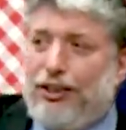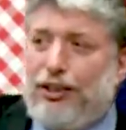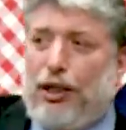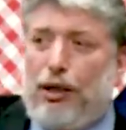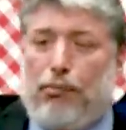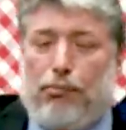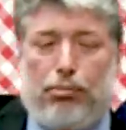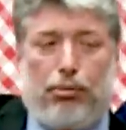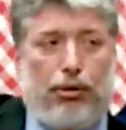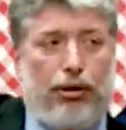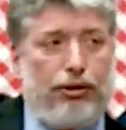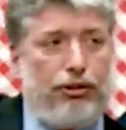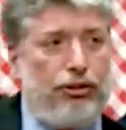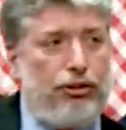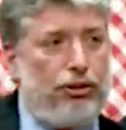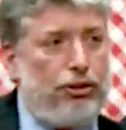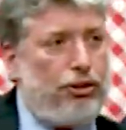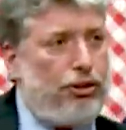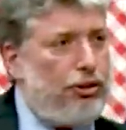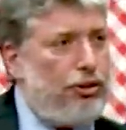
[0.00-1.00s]
They're brought
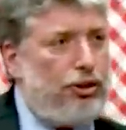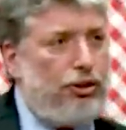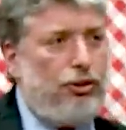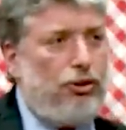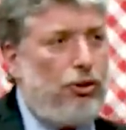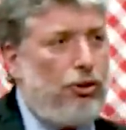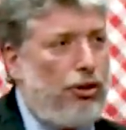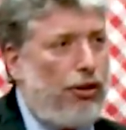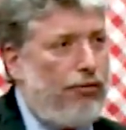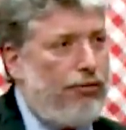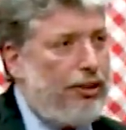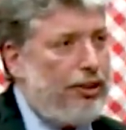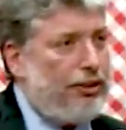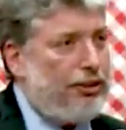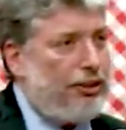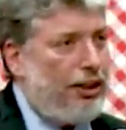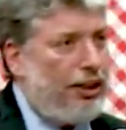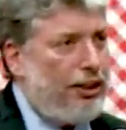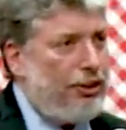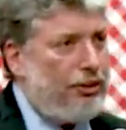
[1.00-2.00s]
to churches all over
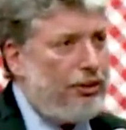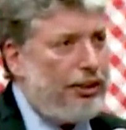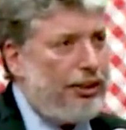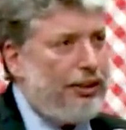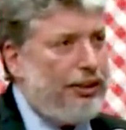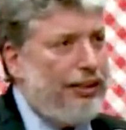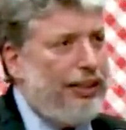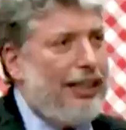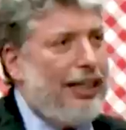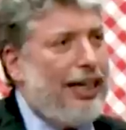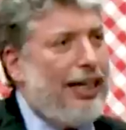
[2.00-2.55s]
this country,